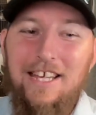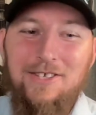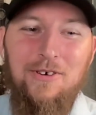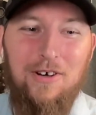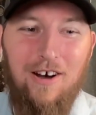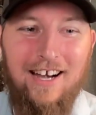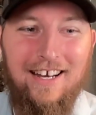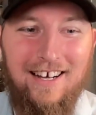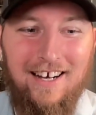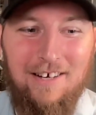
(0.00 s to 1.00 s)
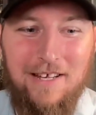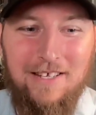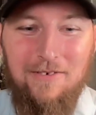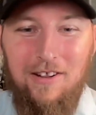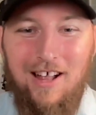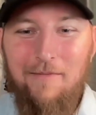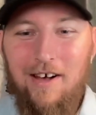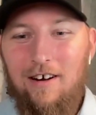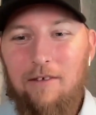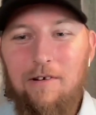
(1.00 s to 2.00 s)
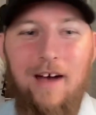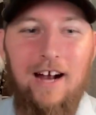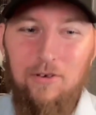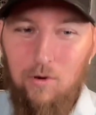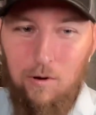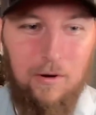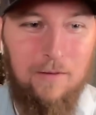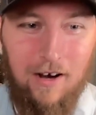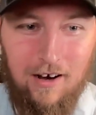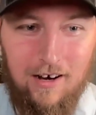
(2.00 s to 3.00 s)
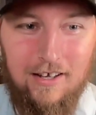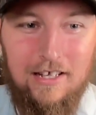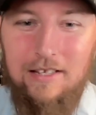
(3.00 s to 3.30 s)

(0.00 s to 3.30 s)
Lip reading: He's doing great. He's doing a lot better. He went back to corporate America.